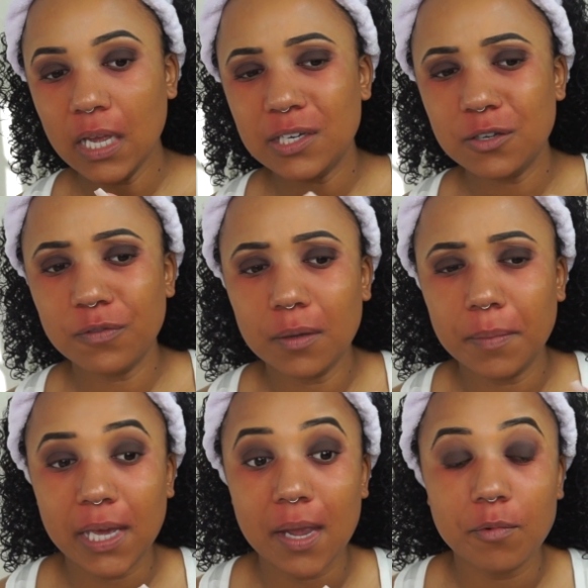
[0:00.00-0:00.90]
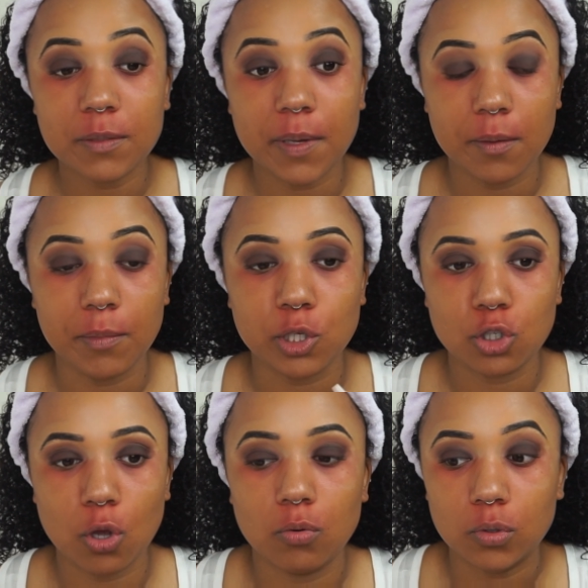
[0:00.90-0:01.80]
I do feel like my camera's making me
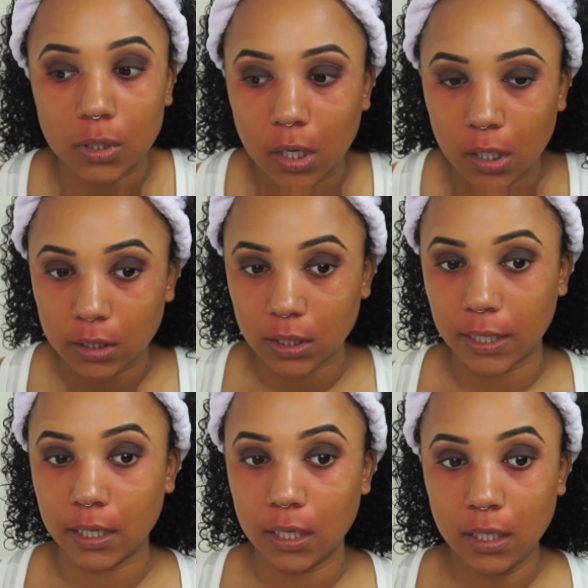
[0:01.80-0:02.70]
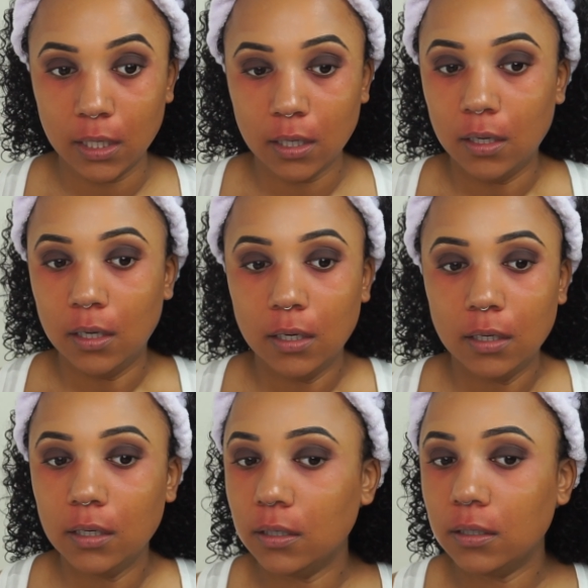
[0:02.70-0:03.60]
so dark. Like,
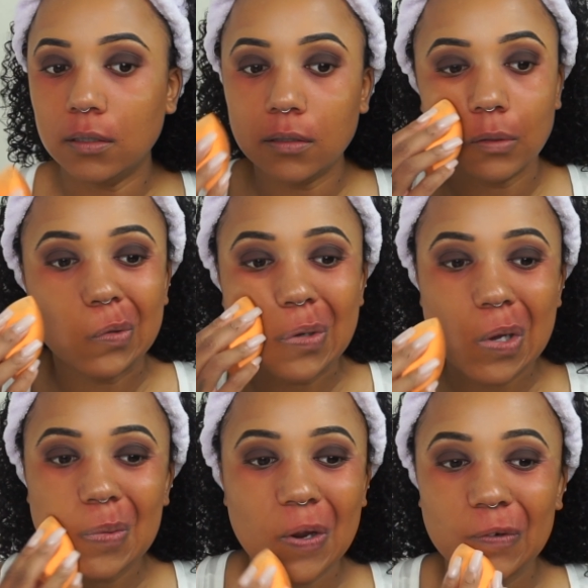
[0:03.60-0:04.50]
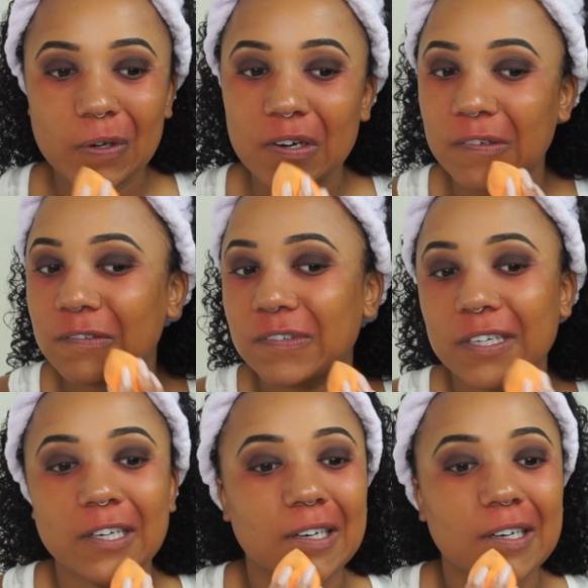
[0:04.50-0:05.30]
I'm never gonna figure